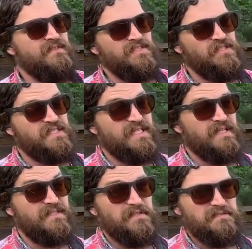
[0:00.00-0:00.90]
you can
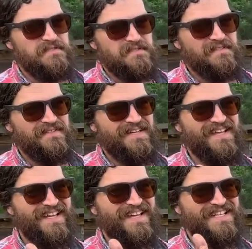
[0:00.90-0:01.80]
take those
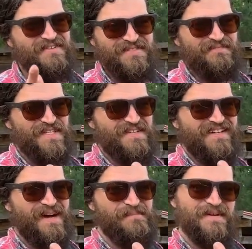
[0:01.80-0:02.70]
and use them for your
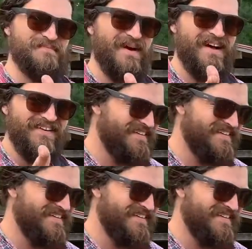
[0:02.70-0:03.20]
compost pile.